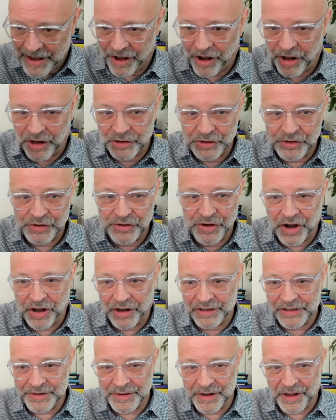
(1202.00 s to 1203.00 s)
I'll
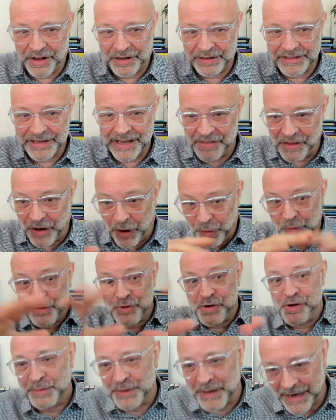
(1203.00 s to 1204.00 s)
I'll I'll get the whole
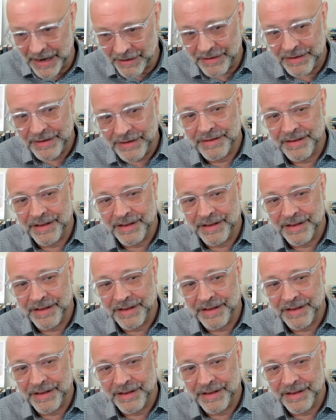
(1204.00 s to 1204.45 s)
group together.